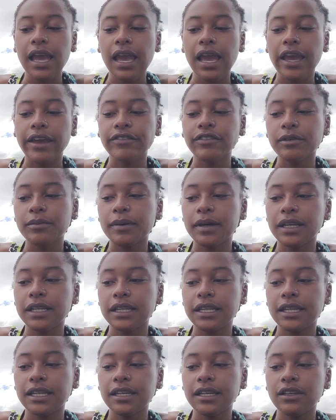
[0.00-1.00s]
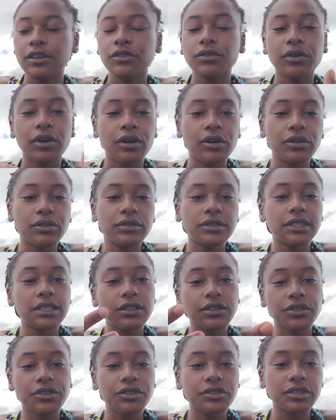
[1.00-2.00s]
everybody grows
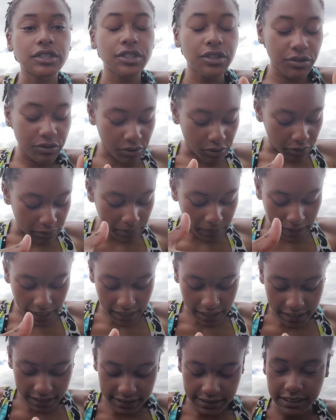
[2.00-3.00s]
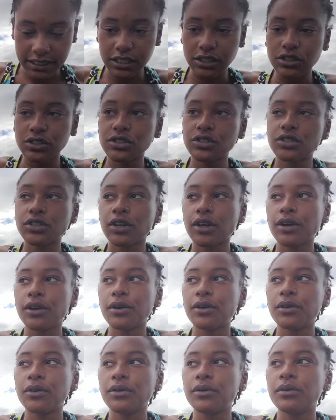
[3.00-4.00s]
and learns at their own pace.
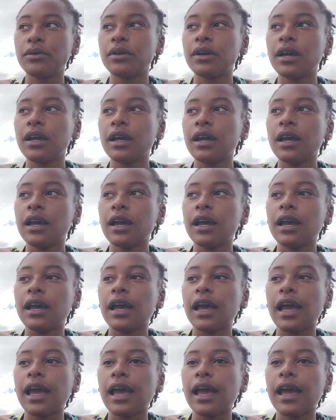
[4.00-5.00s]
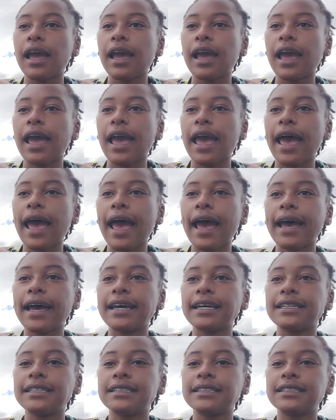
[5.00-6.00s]
So
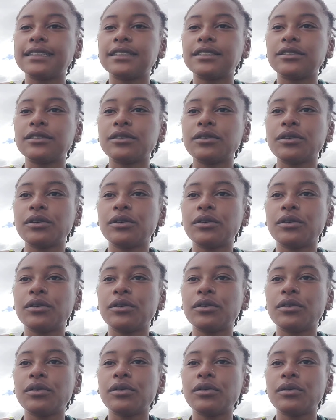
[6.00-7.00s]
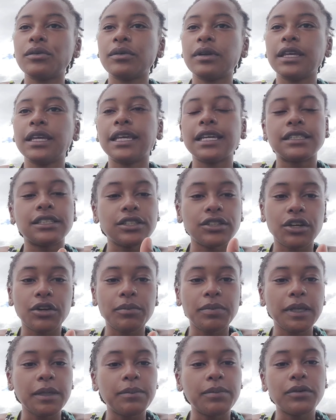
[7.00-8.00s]
as we get to know
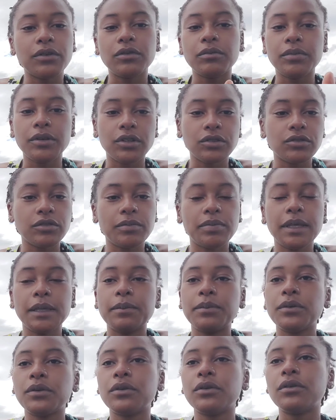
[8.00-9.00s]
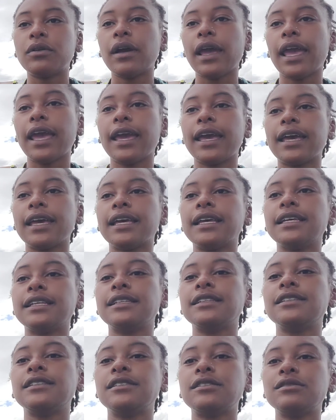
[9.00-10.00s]
people and build with people
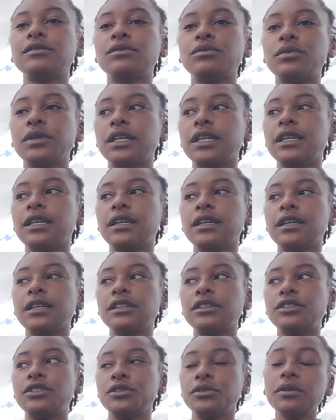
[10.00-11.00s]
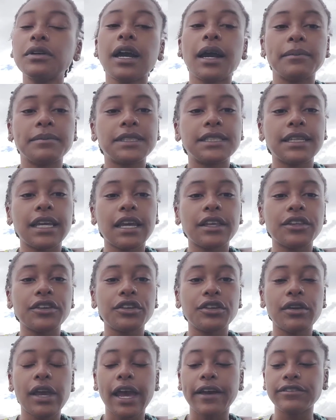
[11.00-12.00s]
and we do come together,
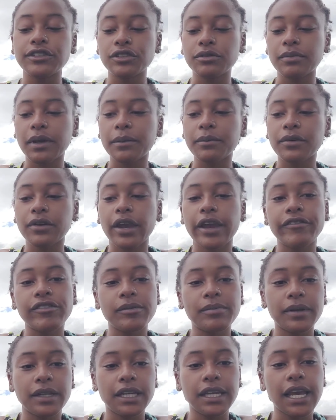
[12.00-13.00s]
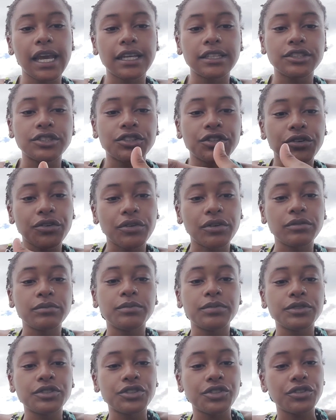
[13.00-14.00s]
you have to remember everybody has their
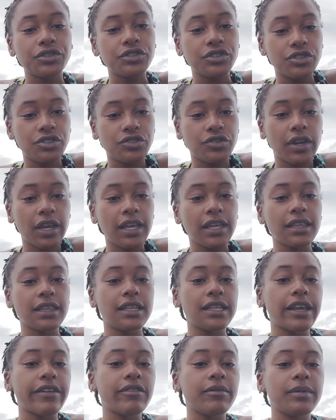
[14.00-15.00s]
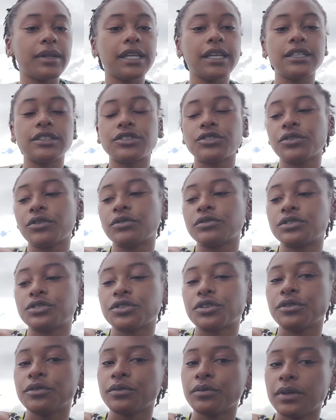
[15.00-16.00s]
own certain strength and everybody has their own
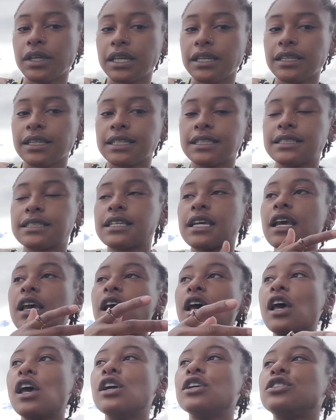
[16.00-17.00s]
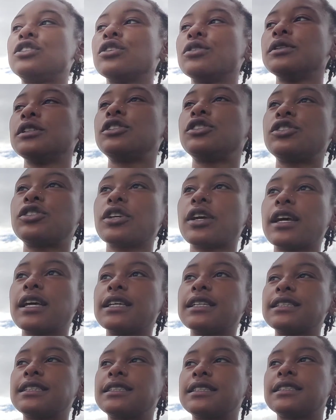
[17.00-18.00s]
certain weakness. So it's
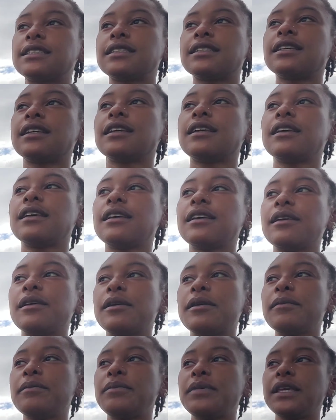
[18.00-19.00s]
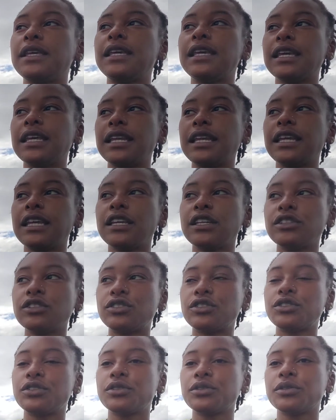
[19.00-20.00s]
just beginning
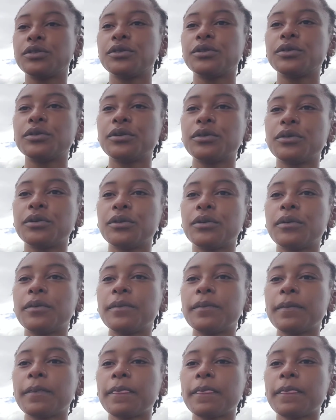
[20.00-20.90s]
to